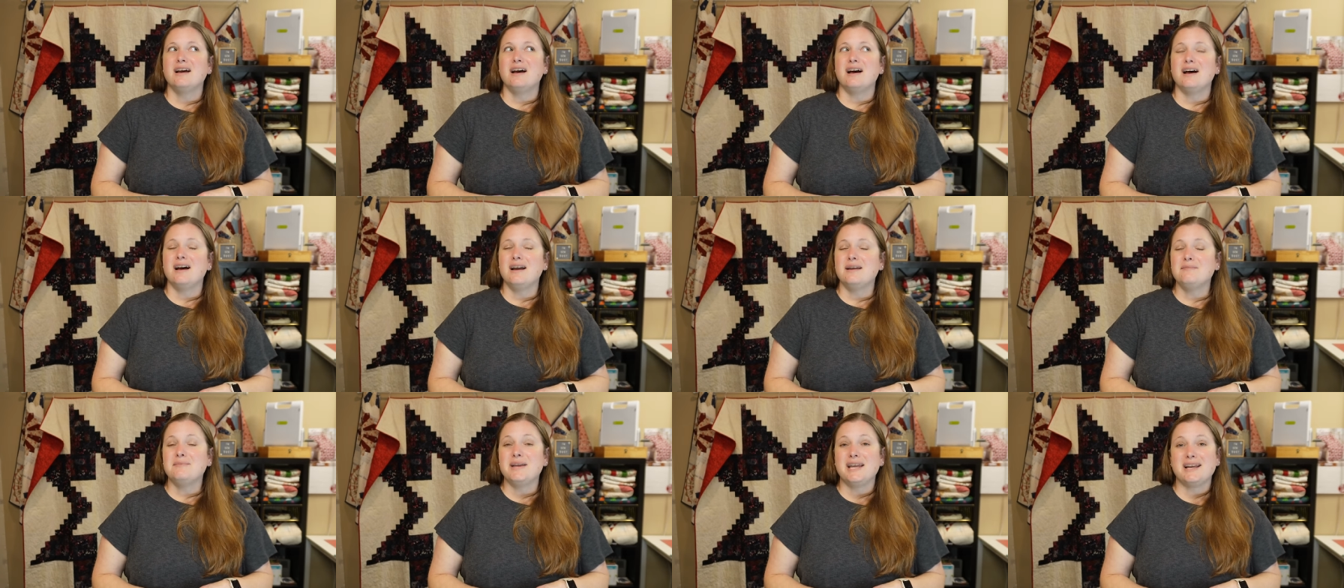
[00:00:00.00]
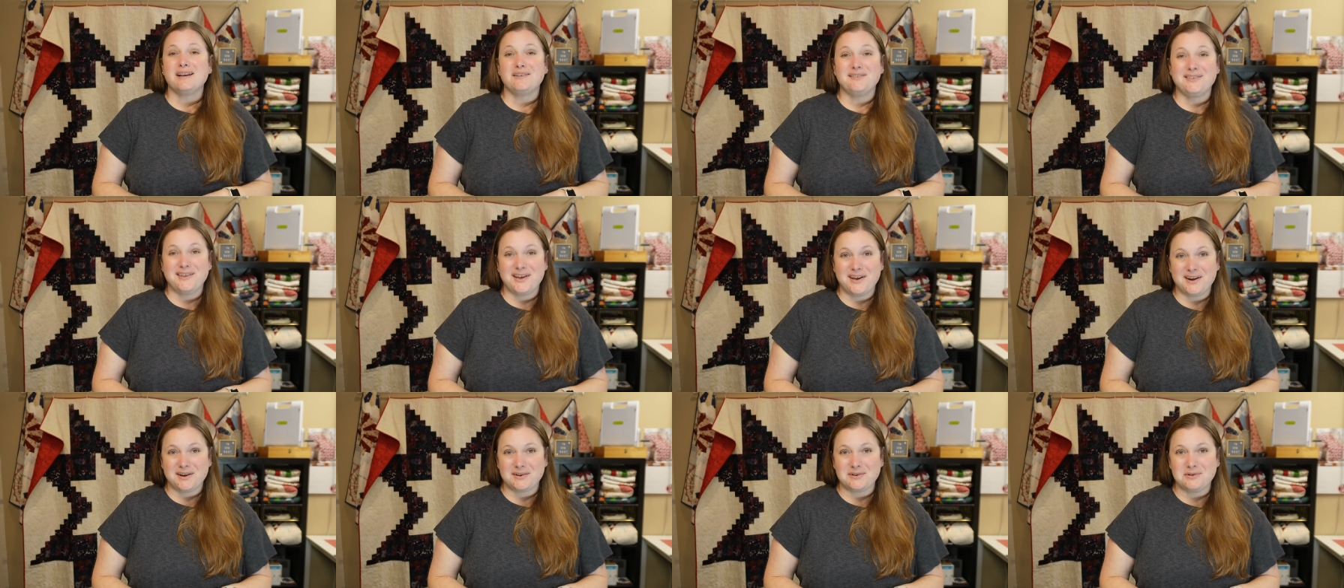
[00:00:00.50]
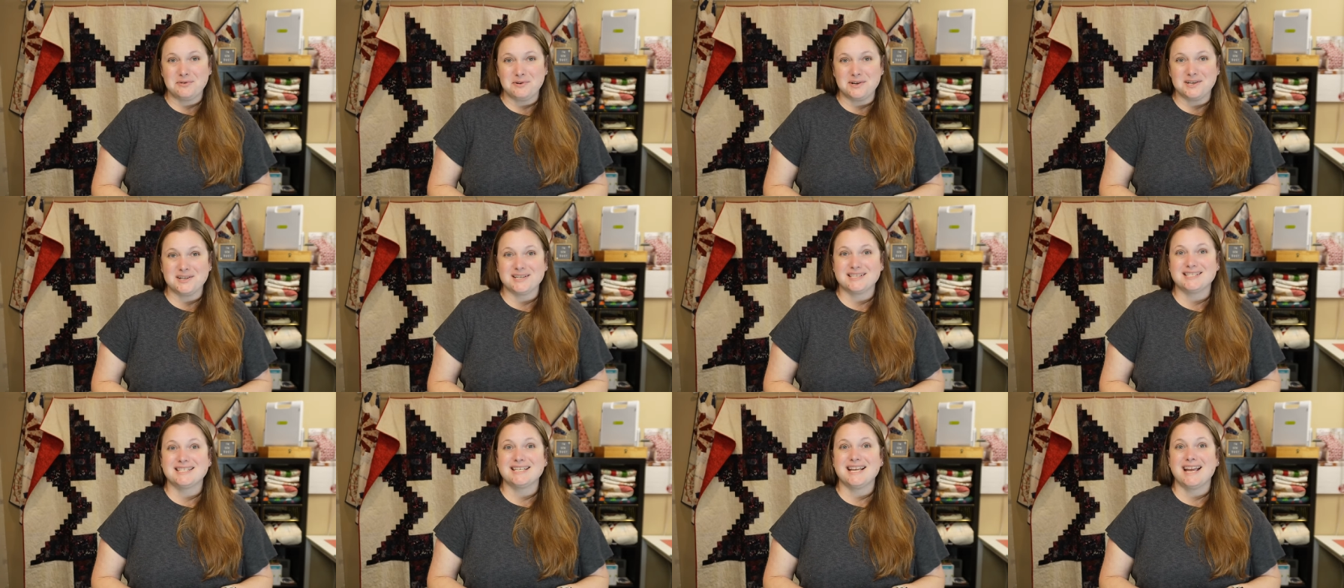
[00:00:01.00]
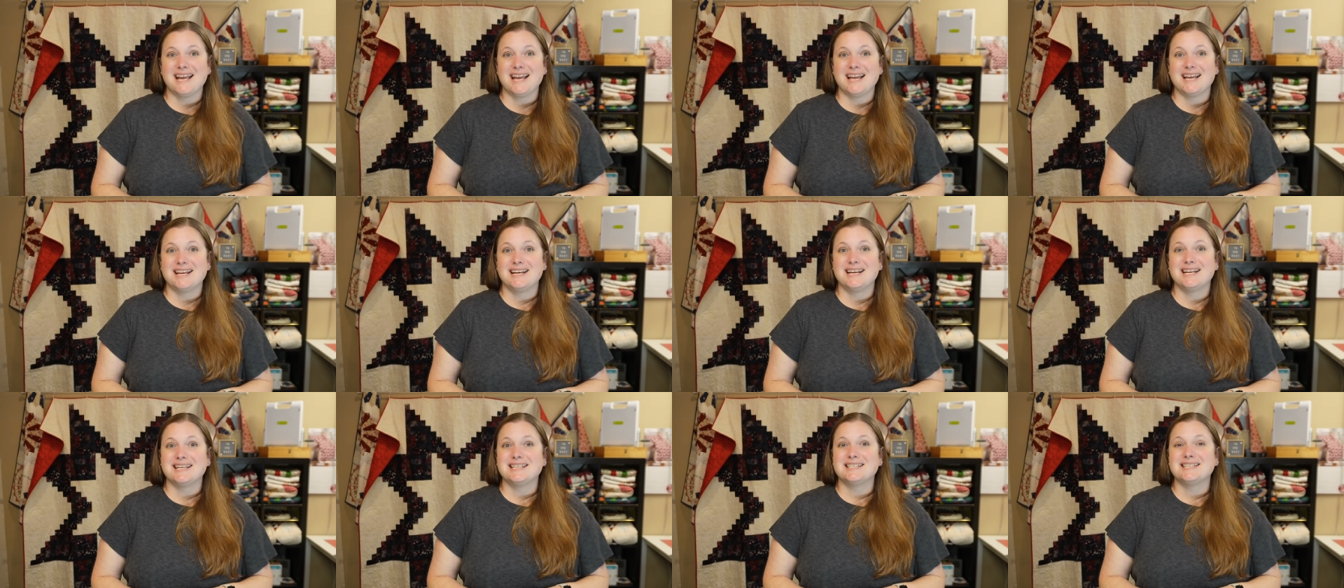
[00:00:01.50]
I make a lot of quilts
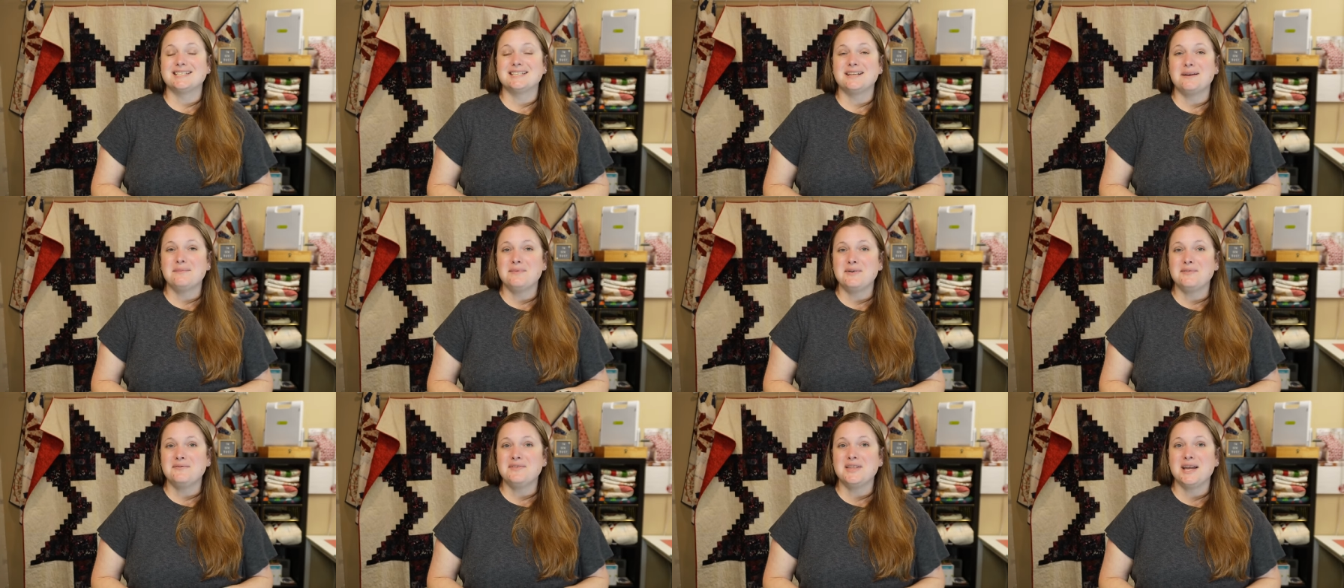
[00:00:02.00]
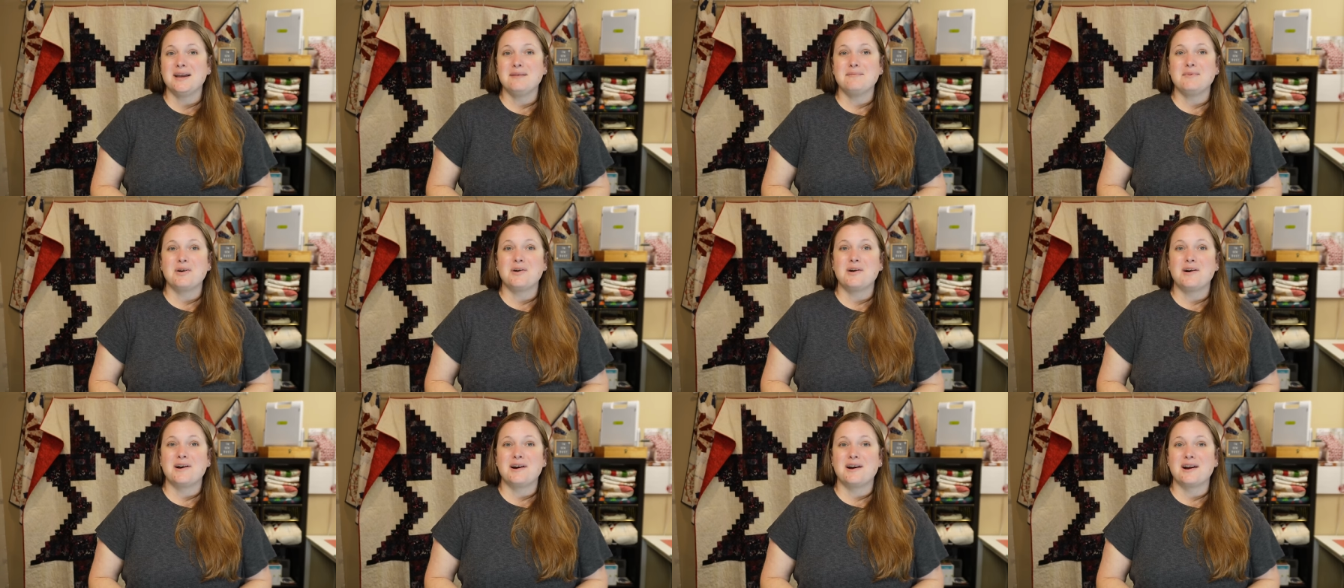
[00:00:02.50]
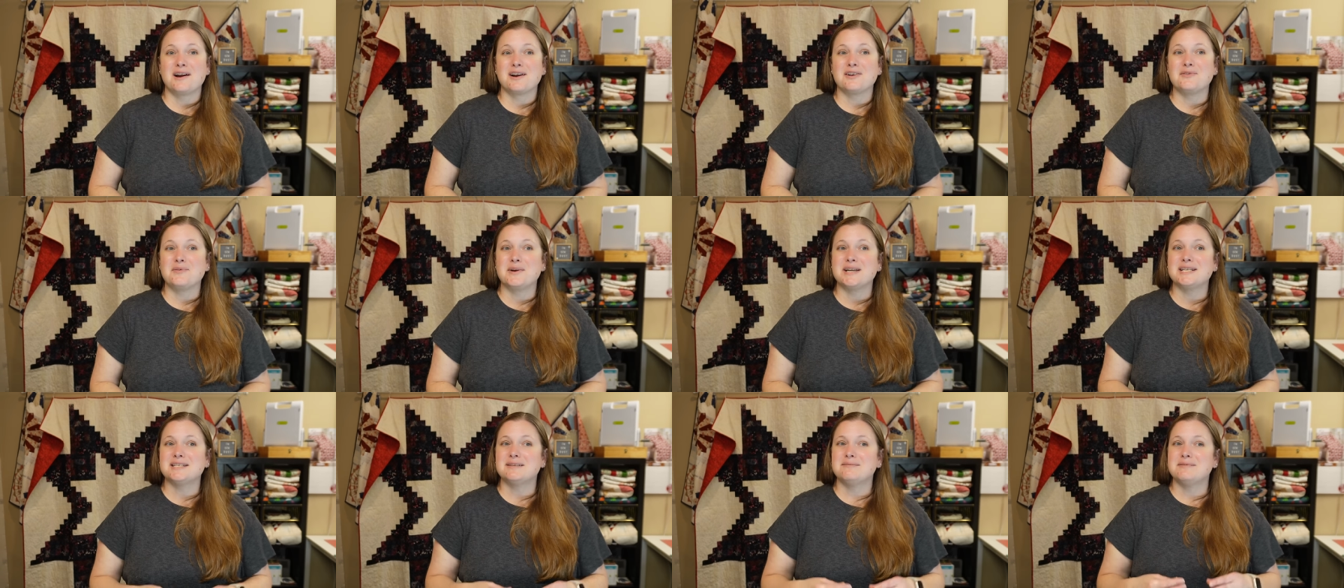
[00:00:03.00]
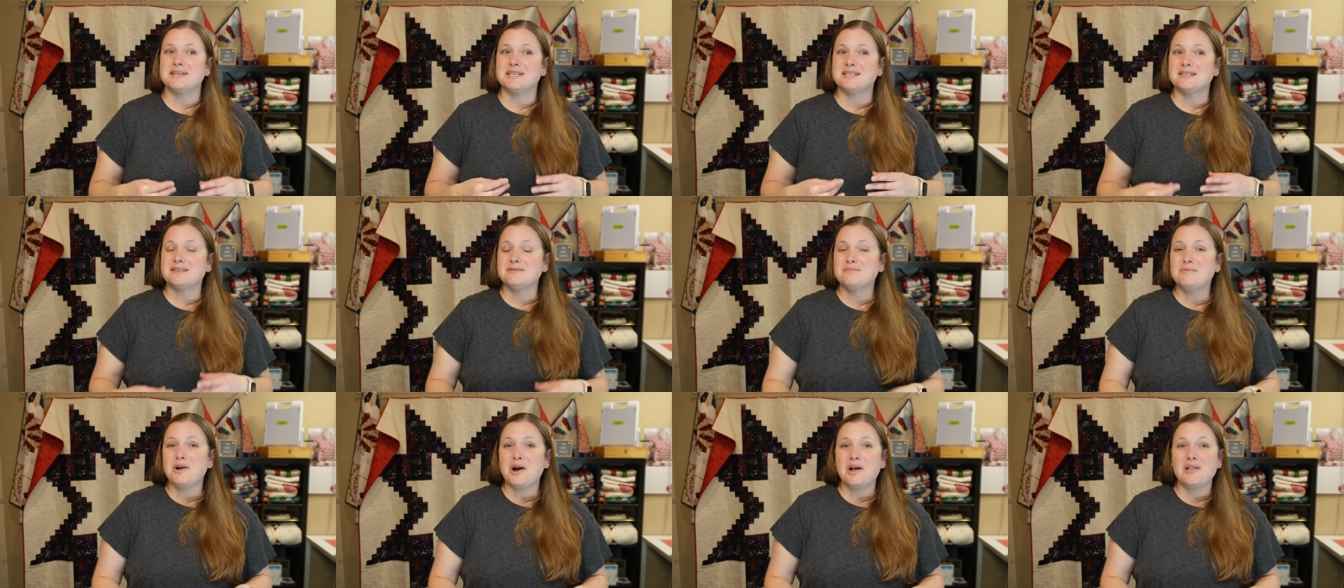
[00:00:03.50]
and some of them are going to be
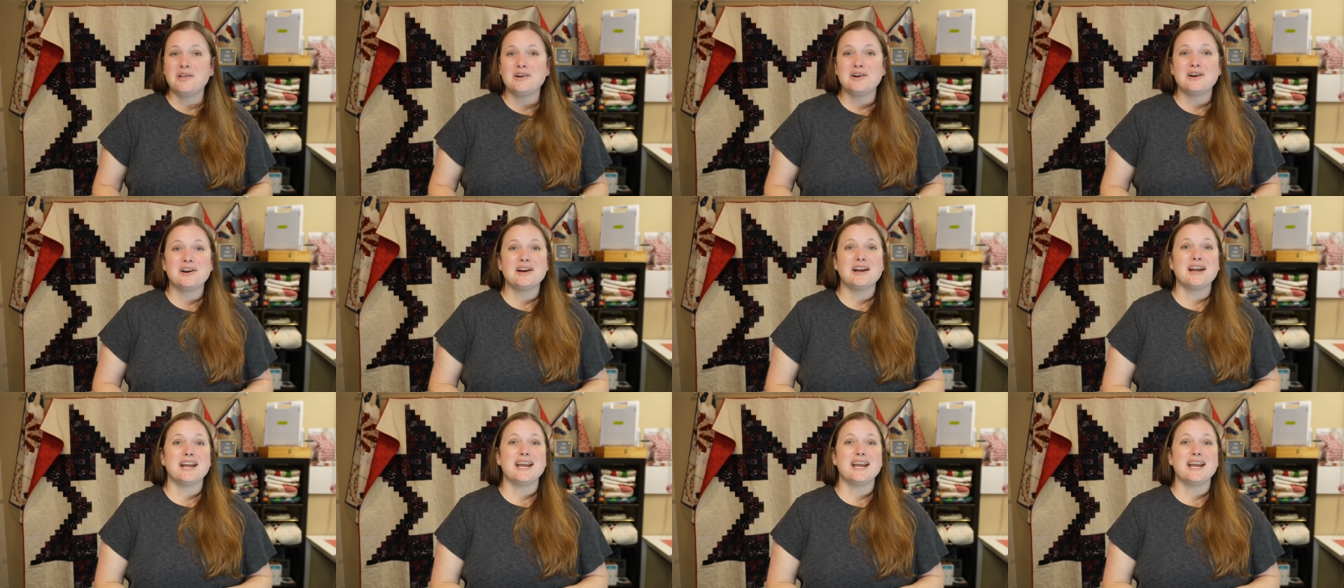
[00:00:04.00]
smaller